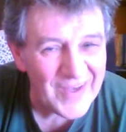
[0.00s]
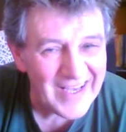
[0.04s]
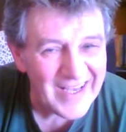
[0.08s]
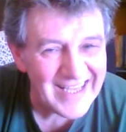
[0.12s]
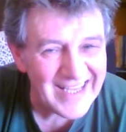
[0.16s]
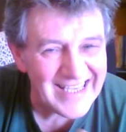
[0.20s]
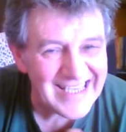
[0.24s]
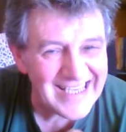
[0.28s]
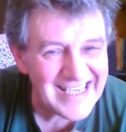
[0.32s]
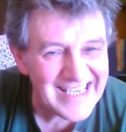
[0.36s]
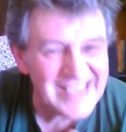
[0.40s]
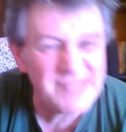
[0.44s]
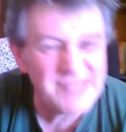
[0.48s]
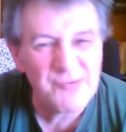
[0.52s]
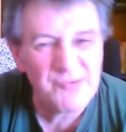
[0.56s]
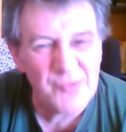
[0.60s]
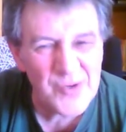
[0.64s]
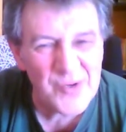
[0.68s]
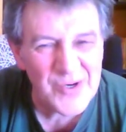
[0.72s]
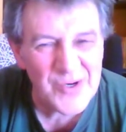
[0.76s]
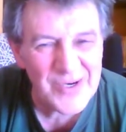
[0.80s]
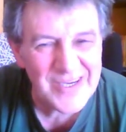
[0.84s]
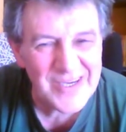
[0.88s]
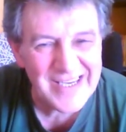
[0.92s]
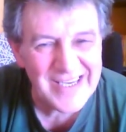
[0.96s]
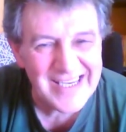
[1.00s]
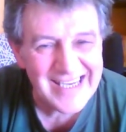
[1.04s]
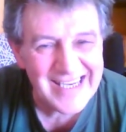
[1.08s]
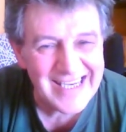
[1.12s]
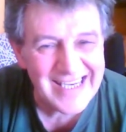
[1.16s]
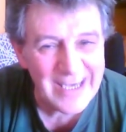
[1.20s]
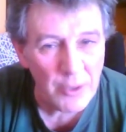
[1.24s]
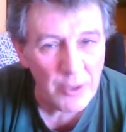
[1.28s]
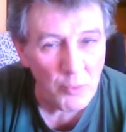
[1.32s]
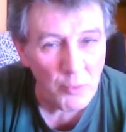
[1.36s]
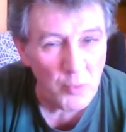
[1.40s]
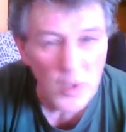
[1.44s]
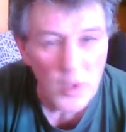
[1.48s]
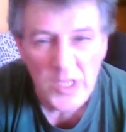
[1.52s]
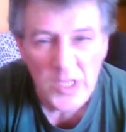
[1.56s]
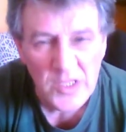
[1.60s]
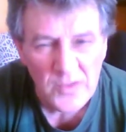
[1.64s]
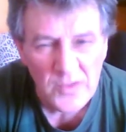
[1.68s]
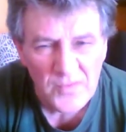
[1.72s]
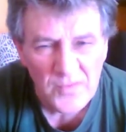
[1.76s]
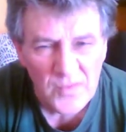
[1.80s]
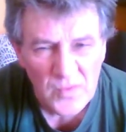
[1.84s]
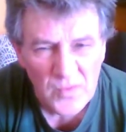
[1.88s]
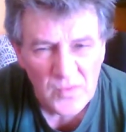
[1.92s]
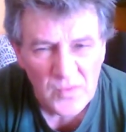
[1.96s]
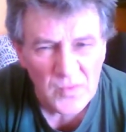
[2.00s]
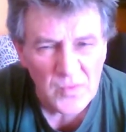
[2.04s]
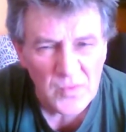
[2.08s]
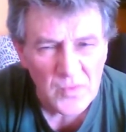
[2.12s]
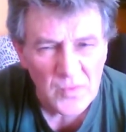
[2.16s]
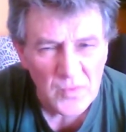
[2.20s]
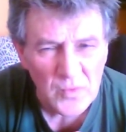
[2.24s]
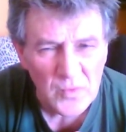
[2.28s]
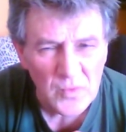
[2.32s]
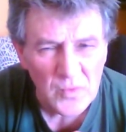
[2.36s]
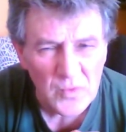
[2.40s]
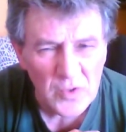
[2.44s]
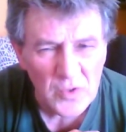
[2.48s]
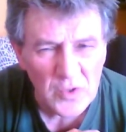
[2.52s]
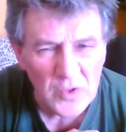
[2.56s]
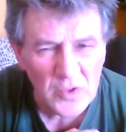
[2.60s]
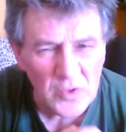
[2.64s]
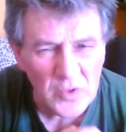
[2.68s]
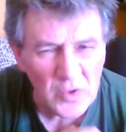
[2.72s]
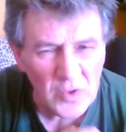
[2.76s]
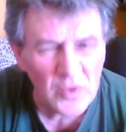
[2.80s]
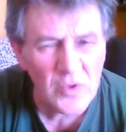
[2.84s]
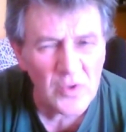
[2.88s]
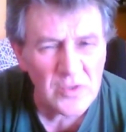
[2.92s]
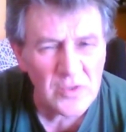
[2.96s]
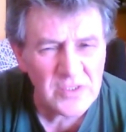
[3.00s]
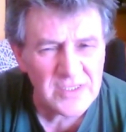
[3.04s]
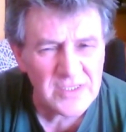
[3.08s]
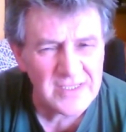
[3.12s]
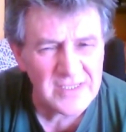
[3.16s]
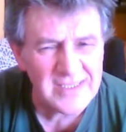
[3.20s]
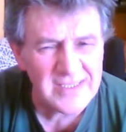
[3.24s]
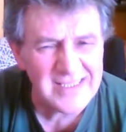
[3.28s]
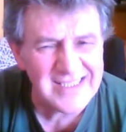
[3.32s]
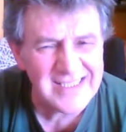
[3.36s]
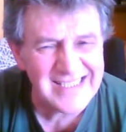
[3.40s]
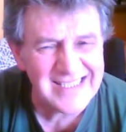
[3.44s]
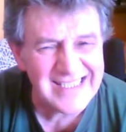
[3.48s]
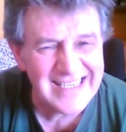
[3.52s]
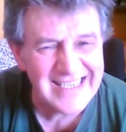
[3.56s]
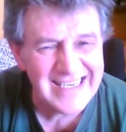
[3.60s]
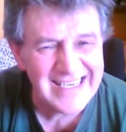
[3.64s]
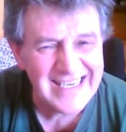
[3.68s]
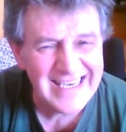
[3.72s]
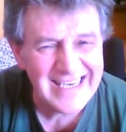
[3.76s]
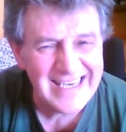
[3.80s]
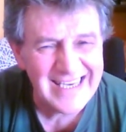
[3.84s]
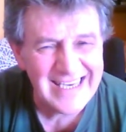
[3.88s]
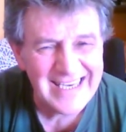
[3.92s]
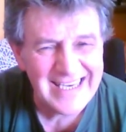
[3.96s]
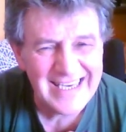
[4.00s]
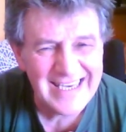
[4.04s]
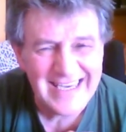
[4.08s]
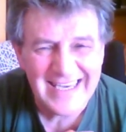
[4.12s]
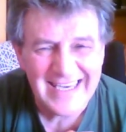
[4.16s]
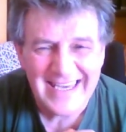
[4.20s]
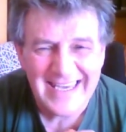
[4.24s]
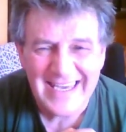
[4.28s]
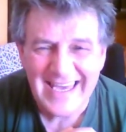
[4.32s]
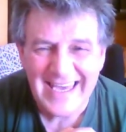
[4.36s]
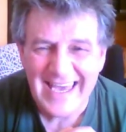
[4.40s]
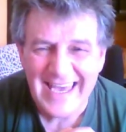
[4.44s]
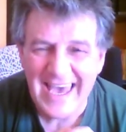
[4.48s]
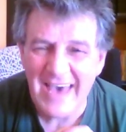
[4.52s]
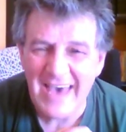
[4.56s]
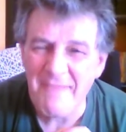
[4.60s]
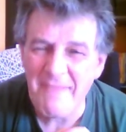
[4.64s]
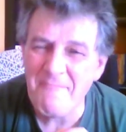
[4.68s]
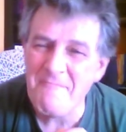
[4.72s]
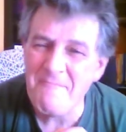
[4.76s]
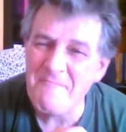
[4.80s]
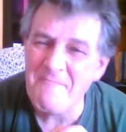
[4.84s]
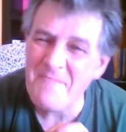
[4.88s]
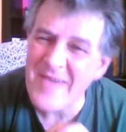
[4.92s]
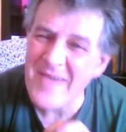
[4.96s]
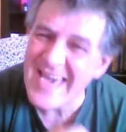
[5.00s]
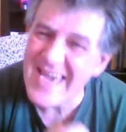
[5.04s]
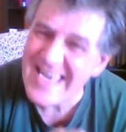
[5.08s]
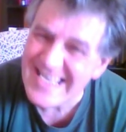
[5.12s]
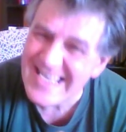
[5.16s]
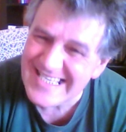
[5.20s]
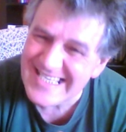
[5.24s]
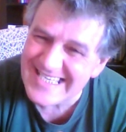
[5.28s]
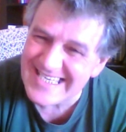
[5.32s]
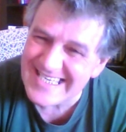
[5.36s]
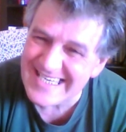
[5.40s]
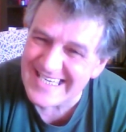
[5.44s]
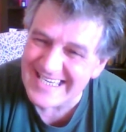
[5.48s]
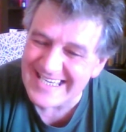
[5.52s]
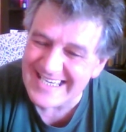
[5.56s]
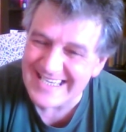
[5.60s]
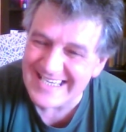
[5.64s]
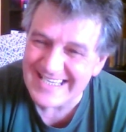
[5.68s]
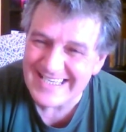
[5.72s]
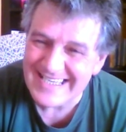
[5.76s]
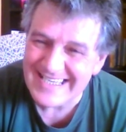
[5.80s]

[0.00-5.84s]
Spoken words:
and it is work, a wonderful, gorgeous, amazing,